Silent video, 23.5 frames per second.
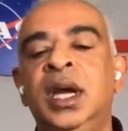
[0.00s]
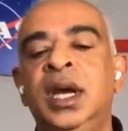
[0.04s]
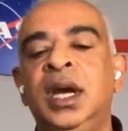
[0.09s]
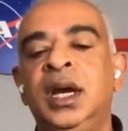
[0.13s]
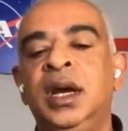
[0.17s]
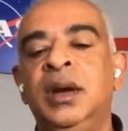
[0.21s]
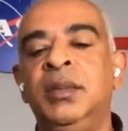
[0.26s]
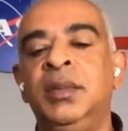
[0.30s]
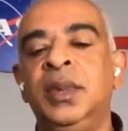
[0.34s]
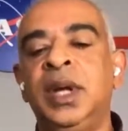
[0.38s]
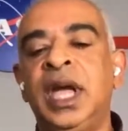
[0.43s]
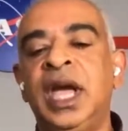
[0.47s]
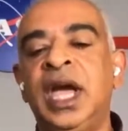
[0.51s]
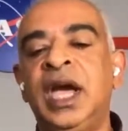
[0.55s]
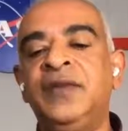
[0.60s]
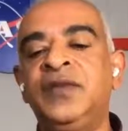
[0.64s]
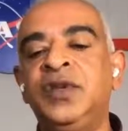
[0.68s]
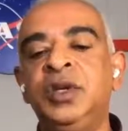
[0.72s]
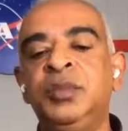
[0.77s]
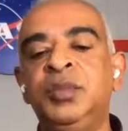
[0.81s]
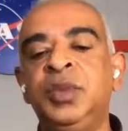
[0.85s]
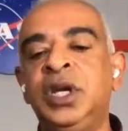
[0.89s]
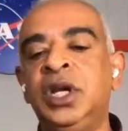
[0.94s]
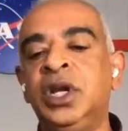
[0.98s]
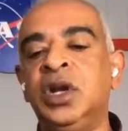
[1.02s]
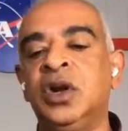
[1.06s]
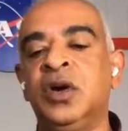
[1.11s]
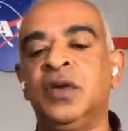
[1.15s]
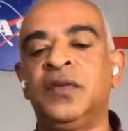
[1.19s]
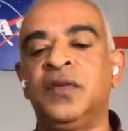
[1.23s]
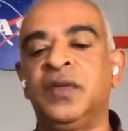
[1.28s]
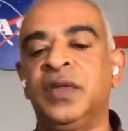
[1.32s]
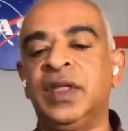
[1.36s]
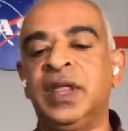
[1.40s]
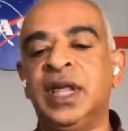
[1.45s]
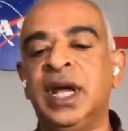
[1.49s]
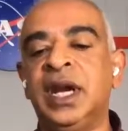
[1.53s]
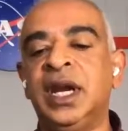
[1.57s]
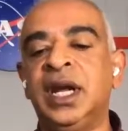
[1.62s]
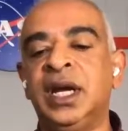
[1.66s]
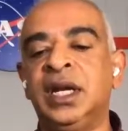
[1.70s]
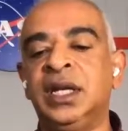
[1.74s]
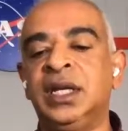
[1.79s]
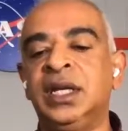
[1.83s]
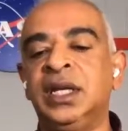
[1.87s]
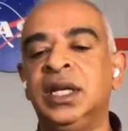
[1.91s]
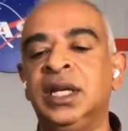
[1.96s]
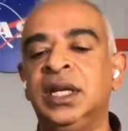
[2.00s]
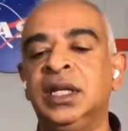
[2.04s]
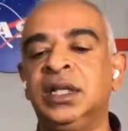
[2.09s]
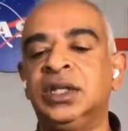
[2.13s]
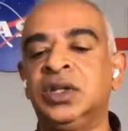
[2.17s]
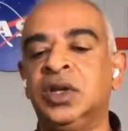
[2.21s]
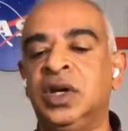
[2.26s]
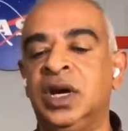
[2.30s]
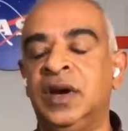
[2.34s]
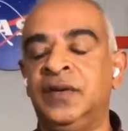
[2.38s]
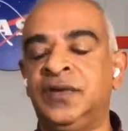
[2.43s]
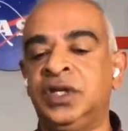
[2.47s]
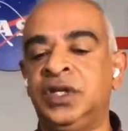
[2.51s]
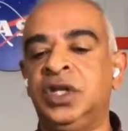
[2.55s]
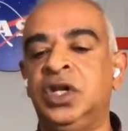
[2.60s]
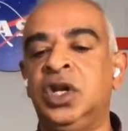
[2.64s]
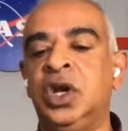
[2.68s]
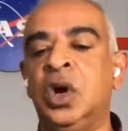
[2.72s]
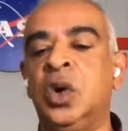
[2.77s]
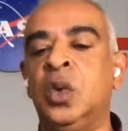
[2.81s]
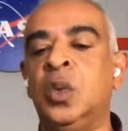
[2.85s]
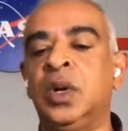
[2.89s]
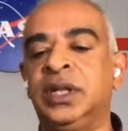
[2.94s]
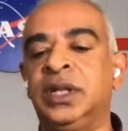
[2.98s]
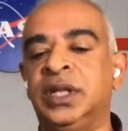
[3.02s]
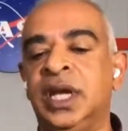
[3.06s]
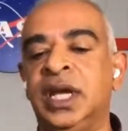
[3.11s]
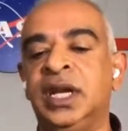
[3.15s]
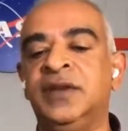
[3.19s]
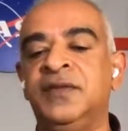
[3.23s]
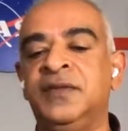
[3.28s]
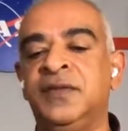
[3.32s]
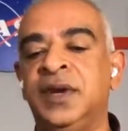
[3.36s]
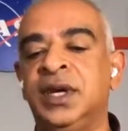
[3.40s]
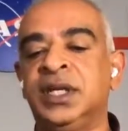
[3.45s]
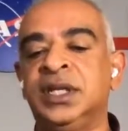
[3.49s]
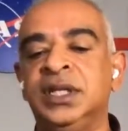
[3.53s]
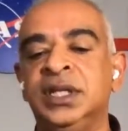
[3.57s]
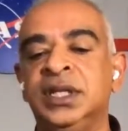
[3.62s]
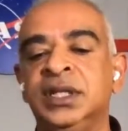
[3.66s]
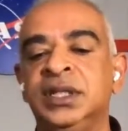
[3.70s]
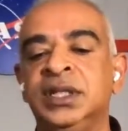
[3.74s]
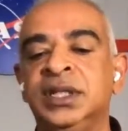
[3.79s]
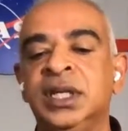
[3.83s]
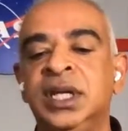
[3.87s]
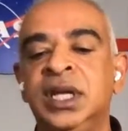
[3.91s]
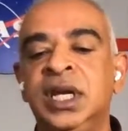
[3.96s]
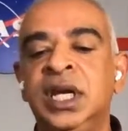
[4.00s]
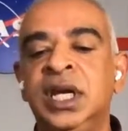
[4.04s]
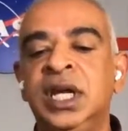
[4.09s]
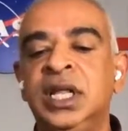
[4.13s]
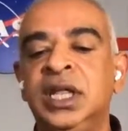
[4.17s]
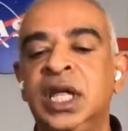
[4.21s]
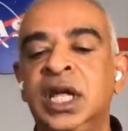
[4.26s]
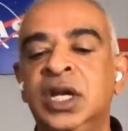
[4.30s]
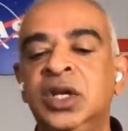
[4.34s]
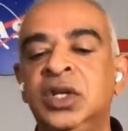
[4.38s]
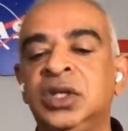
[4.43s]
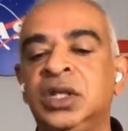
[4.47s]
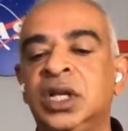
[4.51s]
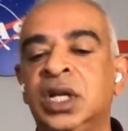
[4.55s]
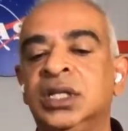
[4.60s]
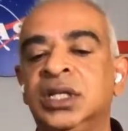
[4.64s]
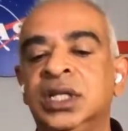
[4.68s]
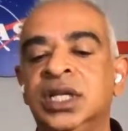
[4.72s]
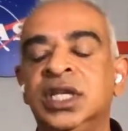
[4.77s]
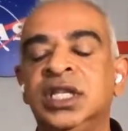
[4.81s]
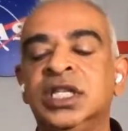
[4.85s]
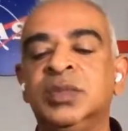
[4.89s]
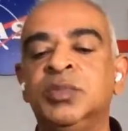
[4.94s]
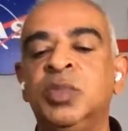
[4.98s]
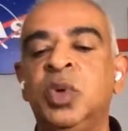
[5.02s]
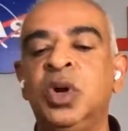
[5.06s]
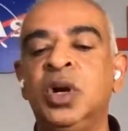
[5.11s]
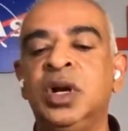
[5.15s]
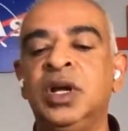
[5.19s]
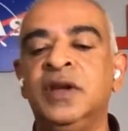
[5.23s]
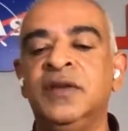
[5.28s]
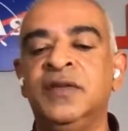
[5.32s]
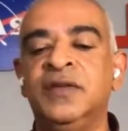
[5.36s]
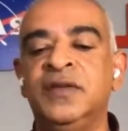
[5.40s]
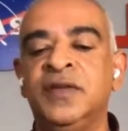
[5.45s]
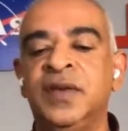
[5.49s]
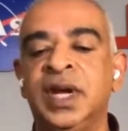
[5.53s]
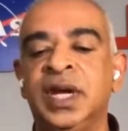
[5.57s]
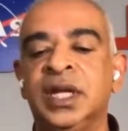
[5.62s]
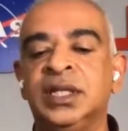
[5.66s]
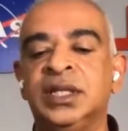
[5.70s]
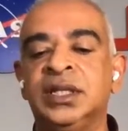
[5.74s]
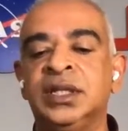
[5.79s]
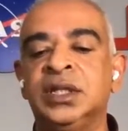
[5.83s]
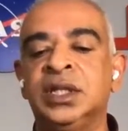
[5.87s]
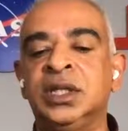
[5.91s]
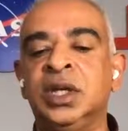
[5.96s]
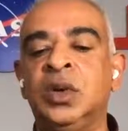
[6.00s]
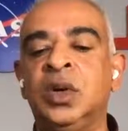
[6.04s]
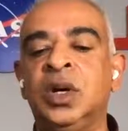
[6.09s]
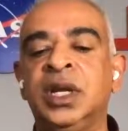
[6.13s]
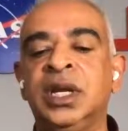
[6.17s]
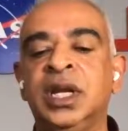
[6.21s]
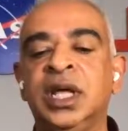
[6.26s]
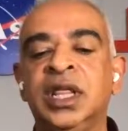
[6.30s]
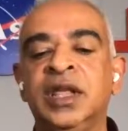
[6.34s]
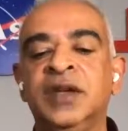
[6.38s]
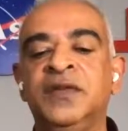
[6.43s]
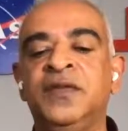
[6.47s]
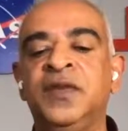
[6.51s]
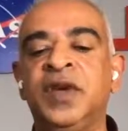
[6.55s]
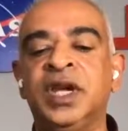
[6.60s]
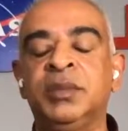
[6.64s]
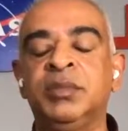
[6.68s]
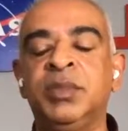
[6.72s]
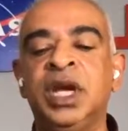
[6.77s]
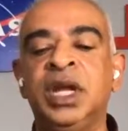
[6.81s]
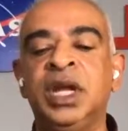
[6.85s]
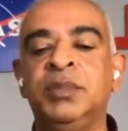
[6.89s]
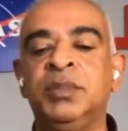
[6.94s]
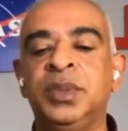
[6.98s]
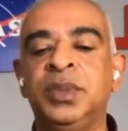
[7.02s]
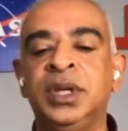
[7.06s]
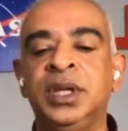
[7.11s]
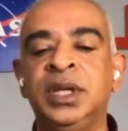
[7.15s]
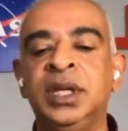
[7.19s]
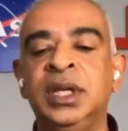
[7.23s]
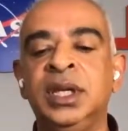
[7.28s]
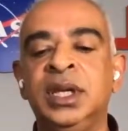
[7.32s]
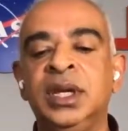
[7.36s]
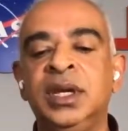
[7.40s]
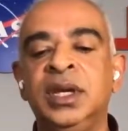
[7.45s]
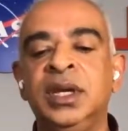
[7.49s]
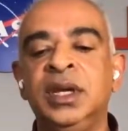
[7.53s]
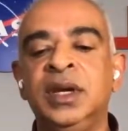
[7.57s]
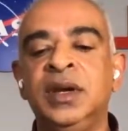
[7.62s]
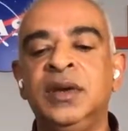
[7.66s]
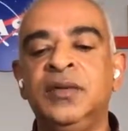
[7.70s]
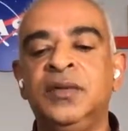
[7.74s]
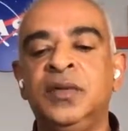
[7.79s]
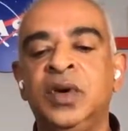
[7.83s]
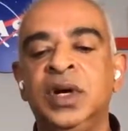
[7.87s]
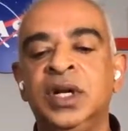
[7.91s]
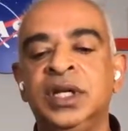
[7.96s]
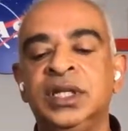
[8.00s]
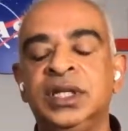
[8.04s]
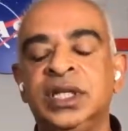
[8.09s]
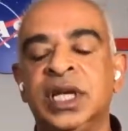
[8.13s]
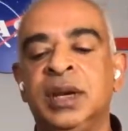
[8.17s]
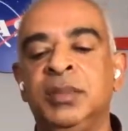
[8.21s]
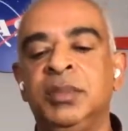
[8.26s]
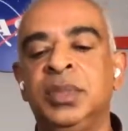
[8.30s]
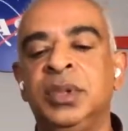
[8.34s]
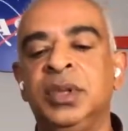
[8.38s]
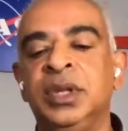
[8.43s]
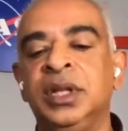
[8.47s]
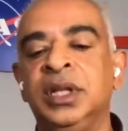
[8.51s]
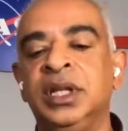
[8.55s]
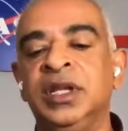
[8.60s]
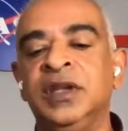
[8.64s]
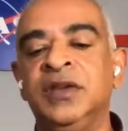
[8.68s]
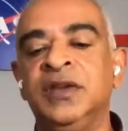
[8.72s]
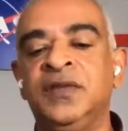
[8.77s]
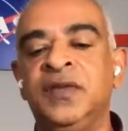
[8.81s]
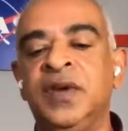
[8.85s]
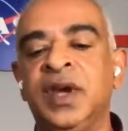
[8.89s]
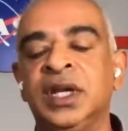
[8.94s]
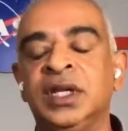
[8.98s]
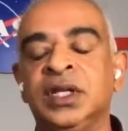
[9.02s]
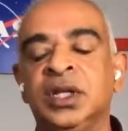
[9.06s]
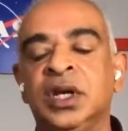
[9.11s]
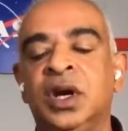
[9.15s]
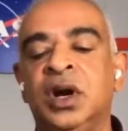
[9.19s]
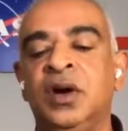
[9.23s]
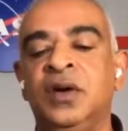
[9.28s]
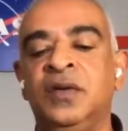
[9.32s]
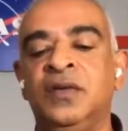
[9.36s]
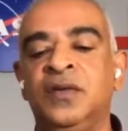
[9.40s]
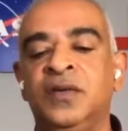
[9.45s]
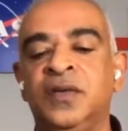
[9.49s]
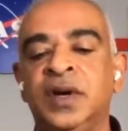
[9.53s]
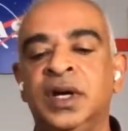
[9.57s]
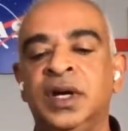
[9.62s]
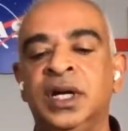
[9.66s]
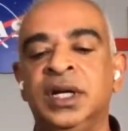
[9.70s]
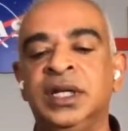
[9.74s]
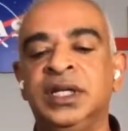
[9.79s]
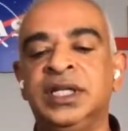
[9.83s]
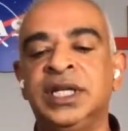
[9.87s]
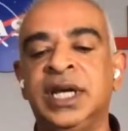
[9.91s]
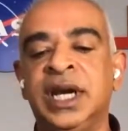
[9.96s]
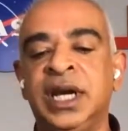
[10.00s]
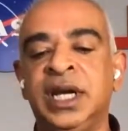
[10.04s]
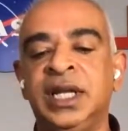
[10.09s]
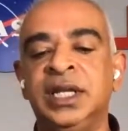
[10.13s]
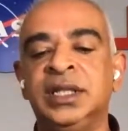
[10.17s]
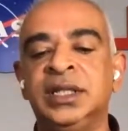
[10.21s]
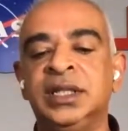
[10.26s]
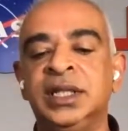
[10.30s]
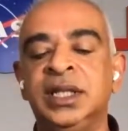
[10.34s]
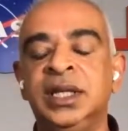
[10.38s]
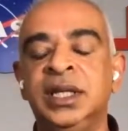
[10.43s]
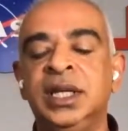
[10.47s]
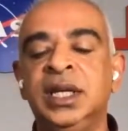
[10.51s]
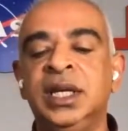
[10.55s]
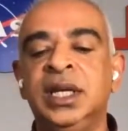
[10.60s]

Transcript: After you peel off that onion, and so after you know what that effect is, then you start seeing smaller effects. So another effect might be, for example, the effect of tides.